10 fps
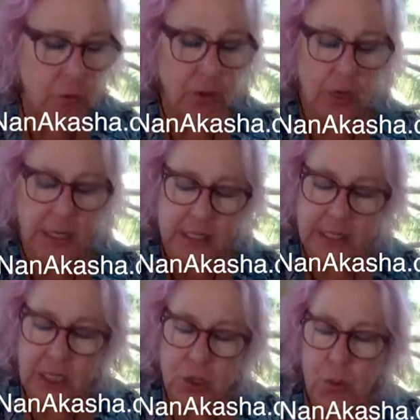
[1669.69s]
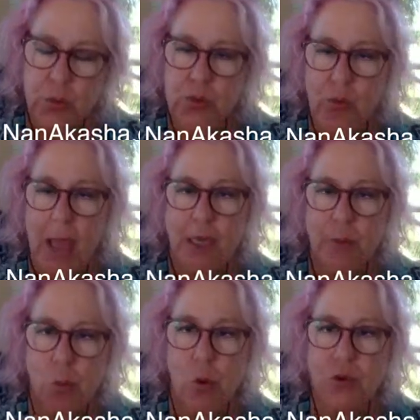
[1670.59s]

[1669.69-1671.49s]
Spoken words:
They're going to continue to attract more